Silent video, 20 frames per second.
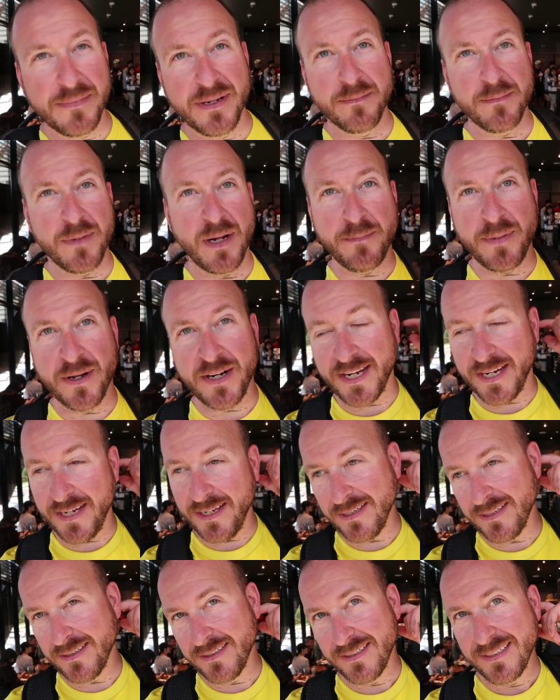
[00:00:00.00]
me and my buddy.
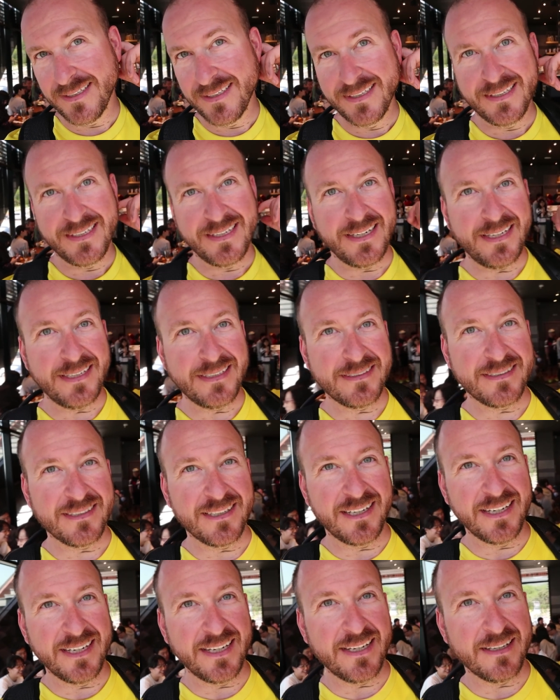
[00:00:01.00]
He's
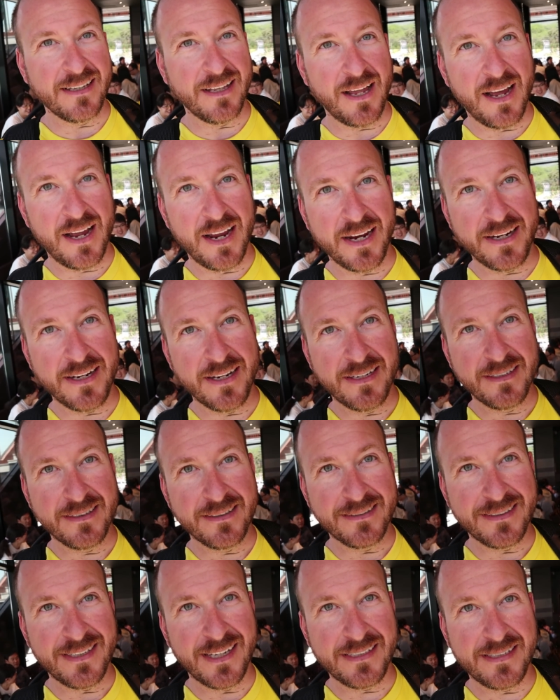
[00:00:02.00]
uh, in line.
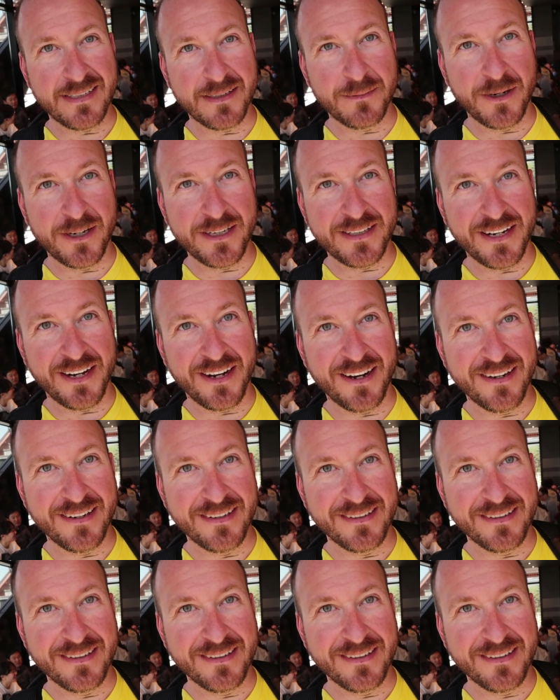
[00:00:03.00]
That's him right there.